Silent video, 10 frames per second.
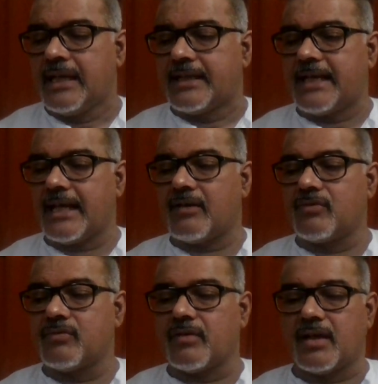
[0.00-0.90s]

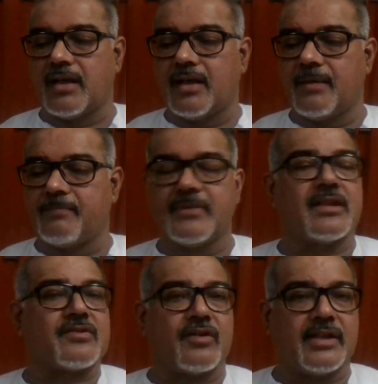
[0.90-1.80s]
Now,
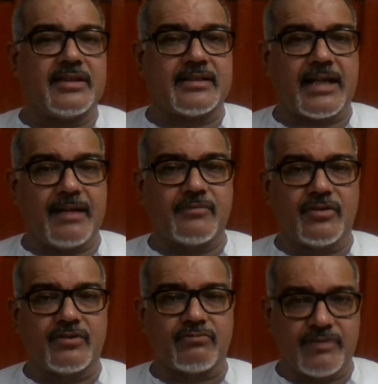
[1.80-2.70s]
the sonnet that I'm
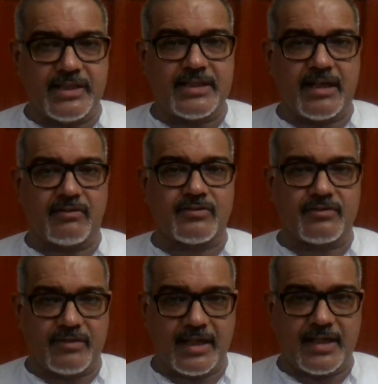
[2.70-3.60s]
going to read out
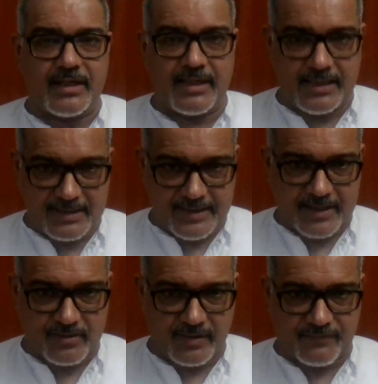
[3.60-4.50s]
today is
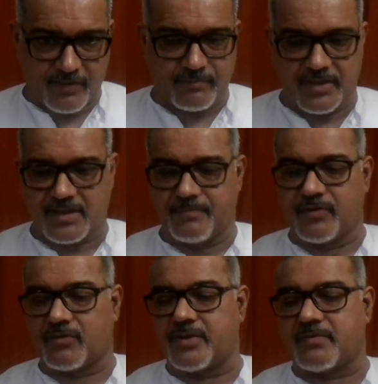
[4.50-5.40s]
actually from this
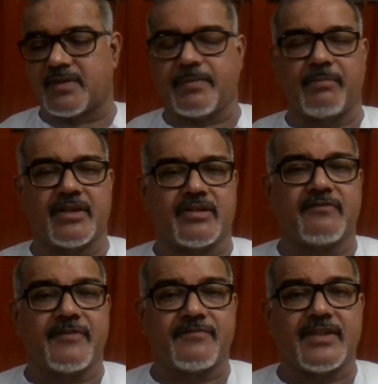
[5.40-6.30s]
book, which was published in
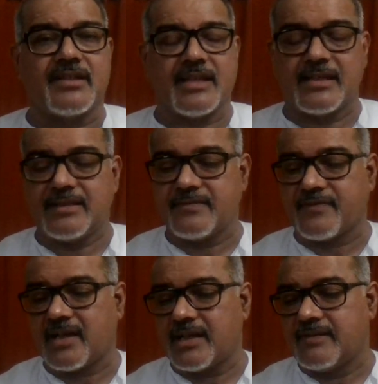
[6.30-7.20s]

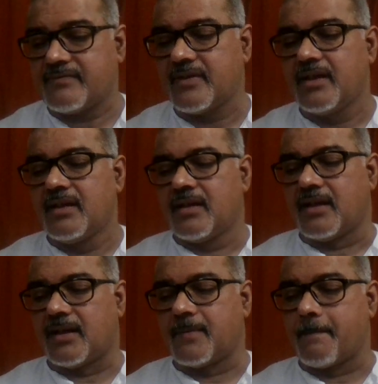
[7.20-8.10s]
1595,
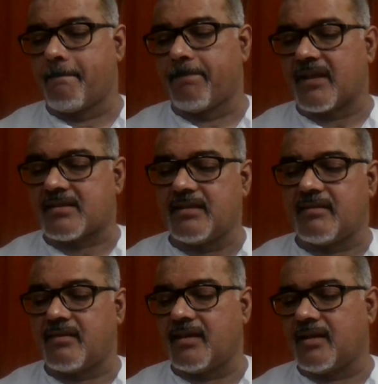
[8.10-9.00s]

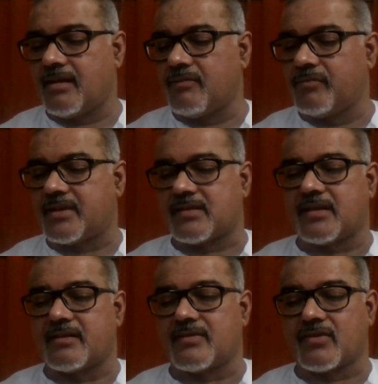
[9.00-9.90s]
Cynthia with
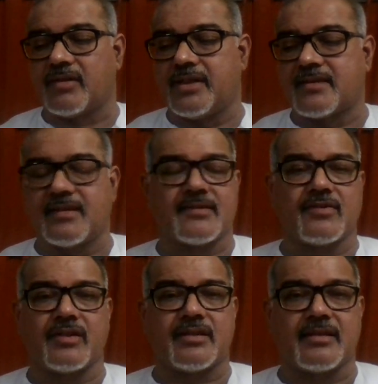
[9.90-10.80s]
Certain Sonnets. The
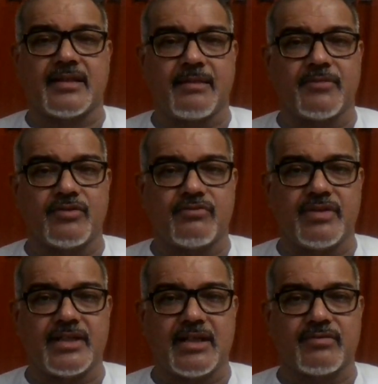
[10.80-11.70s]
sonnet that I'm going to
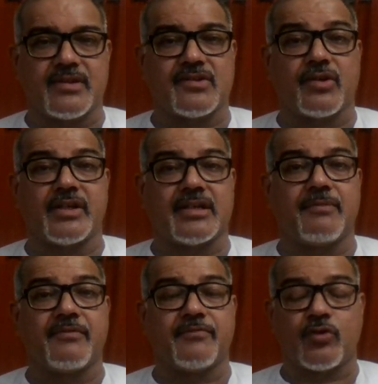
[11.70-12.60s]
read out is sonnet
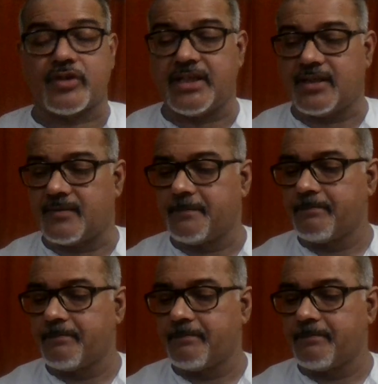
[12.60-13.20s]
number 14.